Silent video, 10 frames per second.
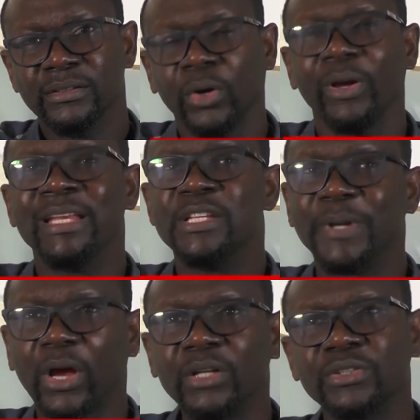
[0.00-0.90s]
So it is
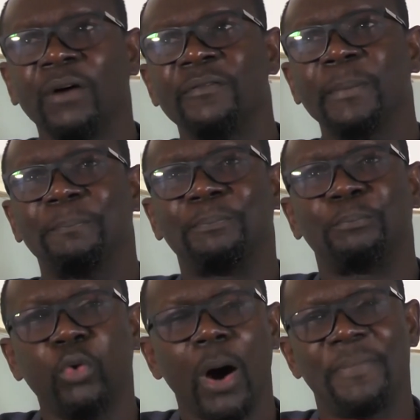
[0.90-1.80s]
because of the
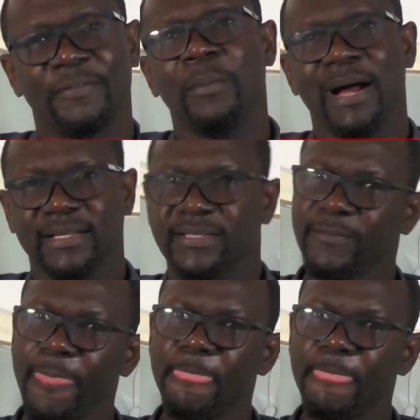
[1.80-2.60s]
poor performance